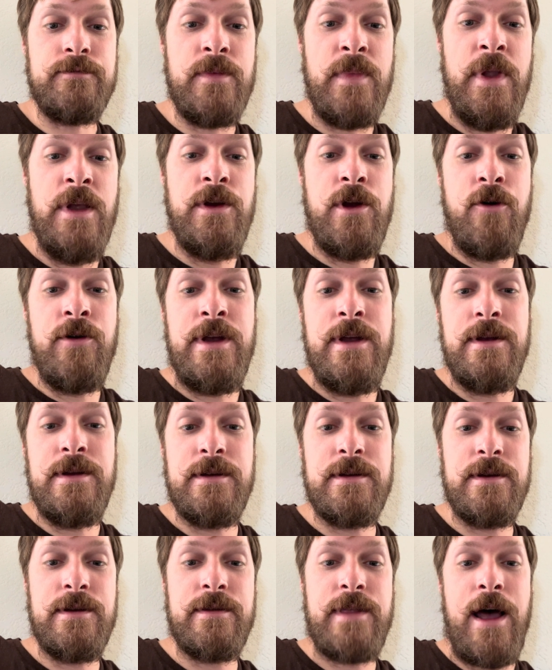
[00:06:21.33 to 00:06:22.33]

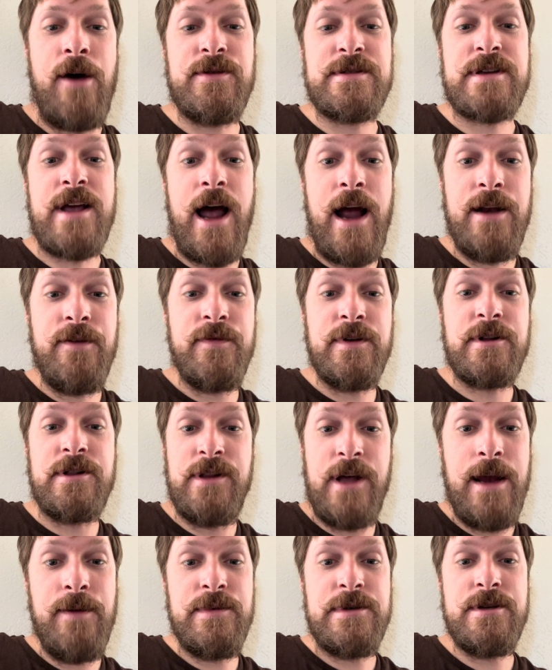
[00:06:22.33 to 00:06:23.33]
That was kind of a
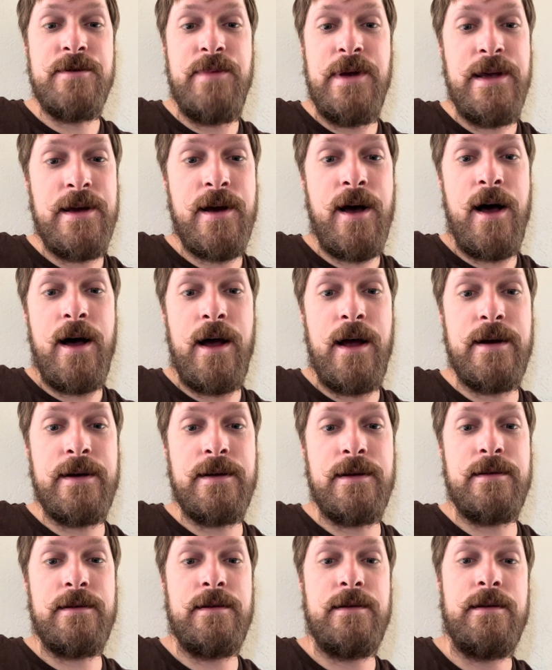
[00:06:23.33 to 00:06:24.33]
claim to be God
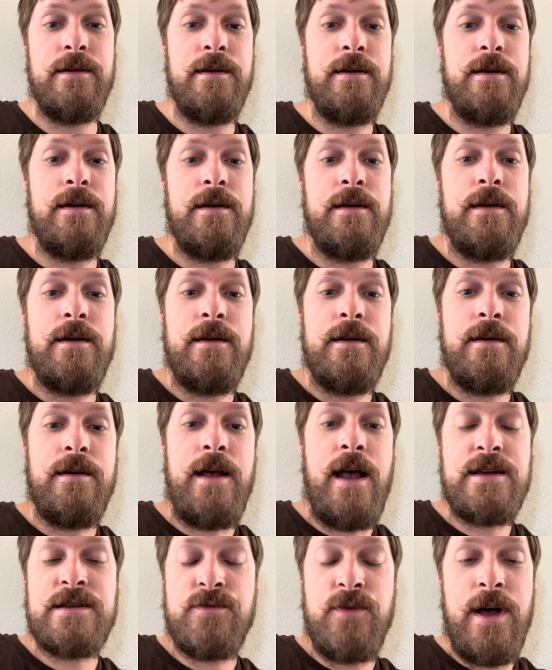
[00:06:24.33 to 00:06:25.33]

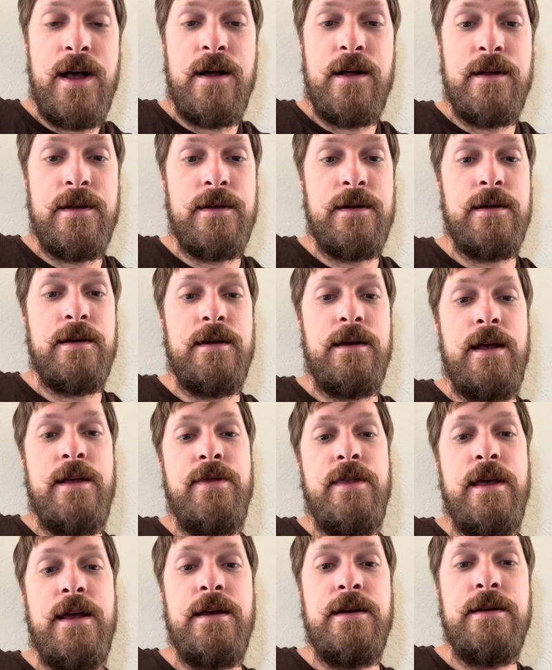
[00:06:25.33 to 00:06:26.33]
as well.
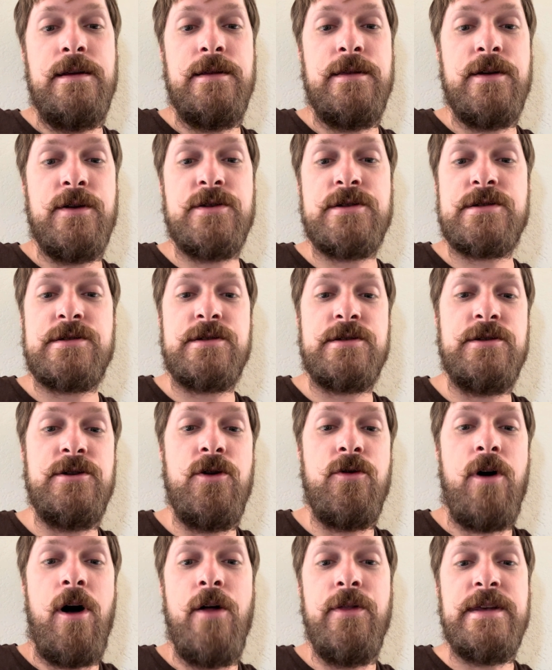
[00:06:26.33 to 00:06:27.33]
And then there's
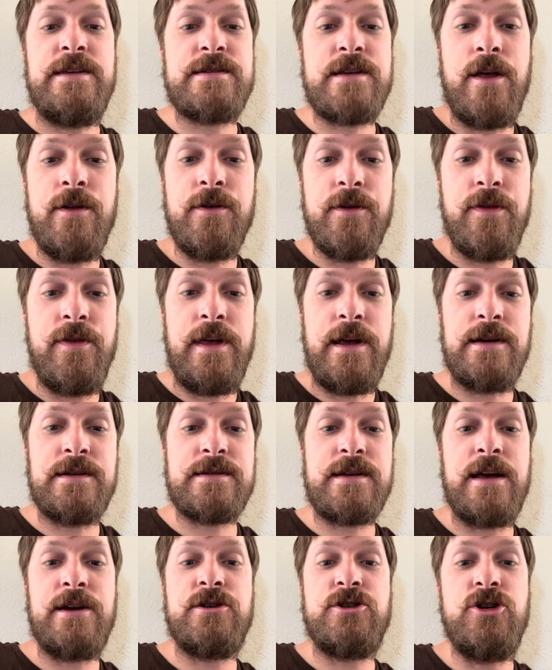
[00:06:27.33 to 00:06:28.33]
all these other things
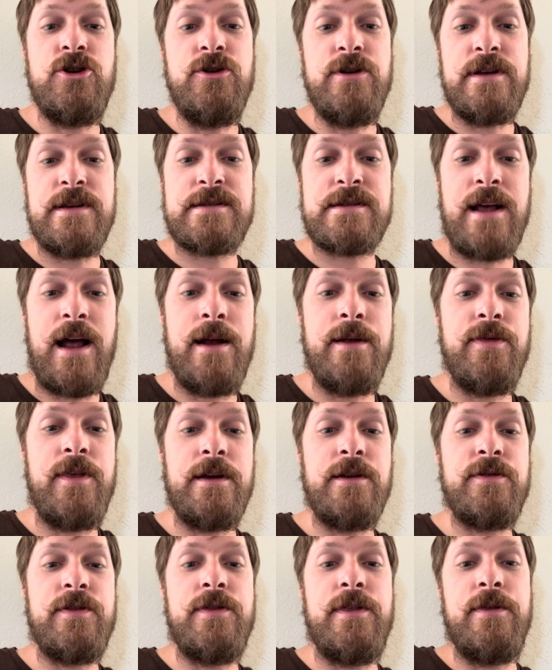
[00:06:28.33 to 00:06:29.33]
like Judas. I
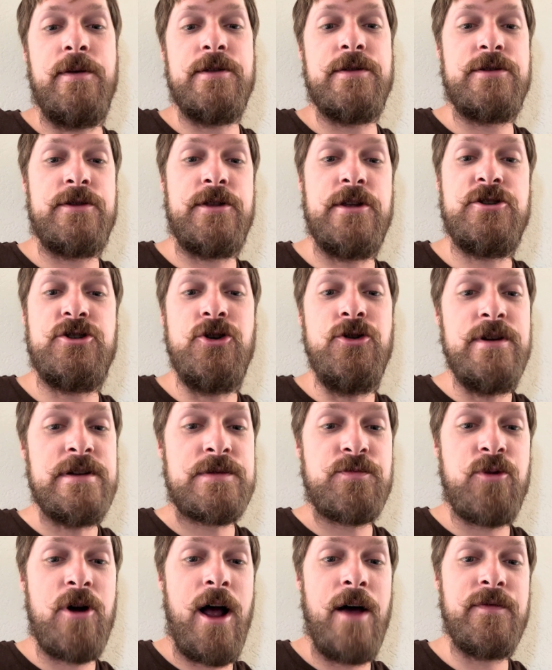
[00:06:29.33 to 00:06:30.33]
like the Judas
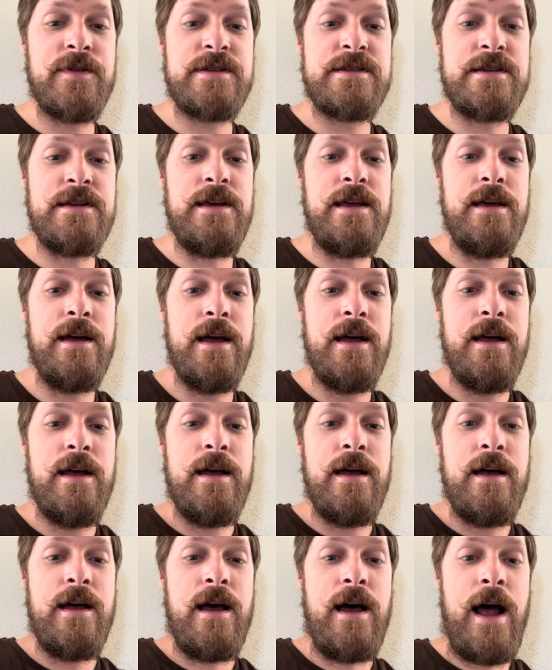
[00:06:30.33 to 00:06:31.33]
prophecy.
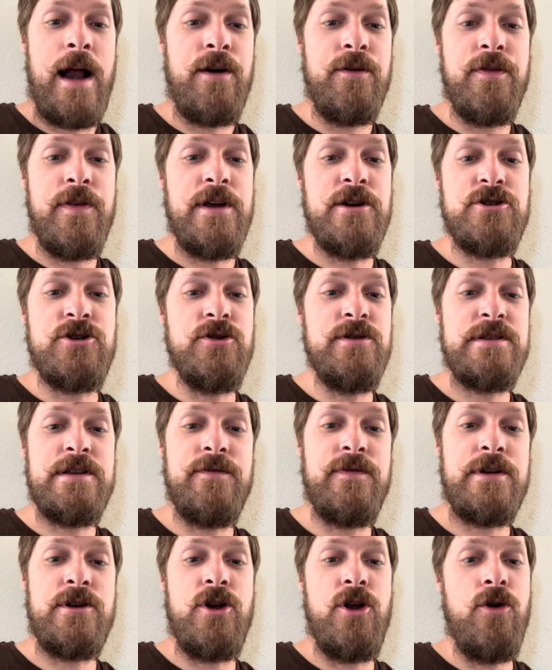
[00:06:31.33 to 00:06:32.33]
I don't think Jews
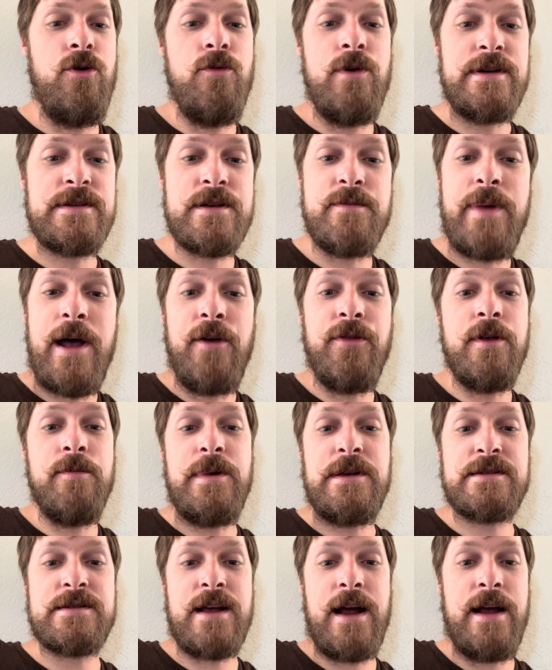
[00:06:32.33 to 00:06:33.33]
even knew was about the
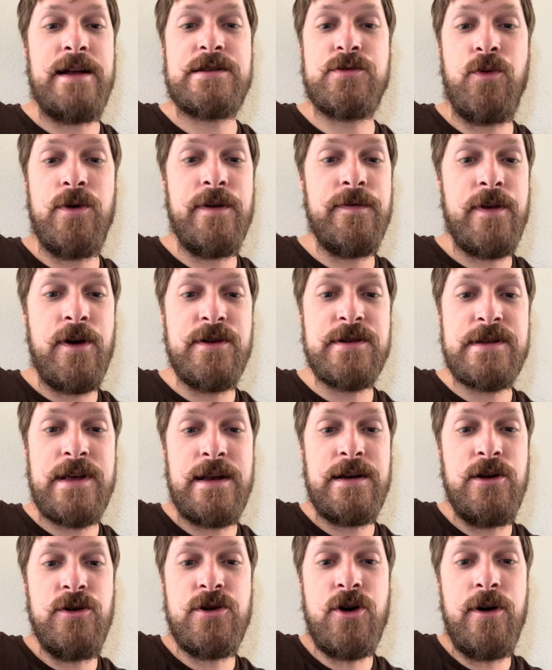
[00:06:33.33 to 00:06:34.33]
Messiah. It's one of those
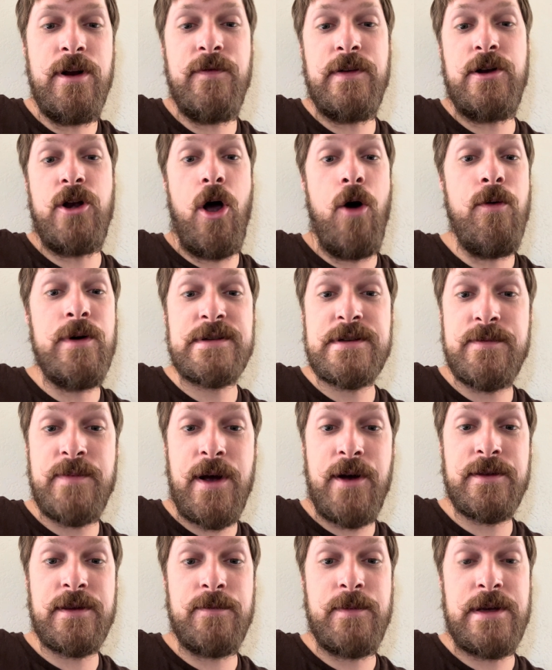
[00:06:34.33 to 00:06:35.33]
that you don't even know was
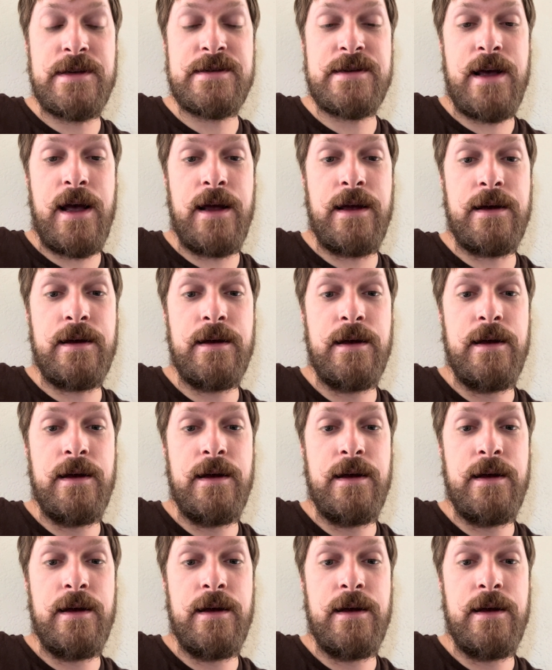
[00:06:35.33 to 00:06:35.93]
about the Messiah.